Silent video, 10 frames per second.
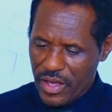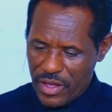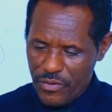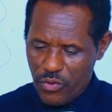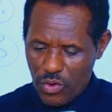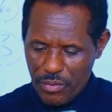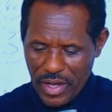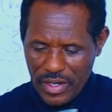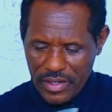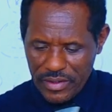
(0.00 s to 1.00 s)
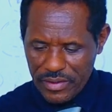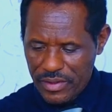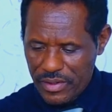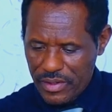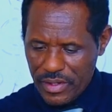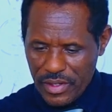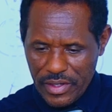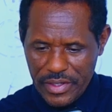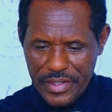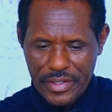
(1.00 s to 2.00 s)
informal
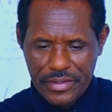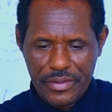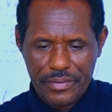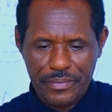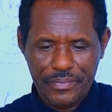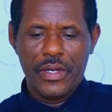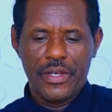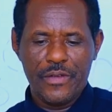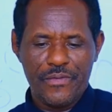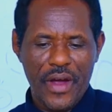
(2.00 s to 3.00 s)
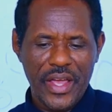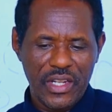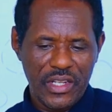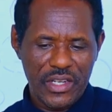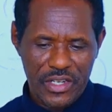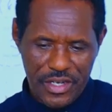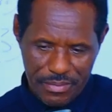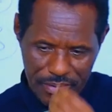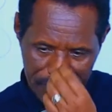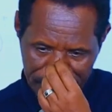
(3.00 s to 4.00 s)
leaders. Define
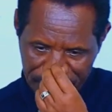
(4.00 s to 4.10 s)
leadership.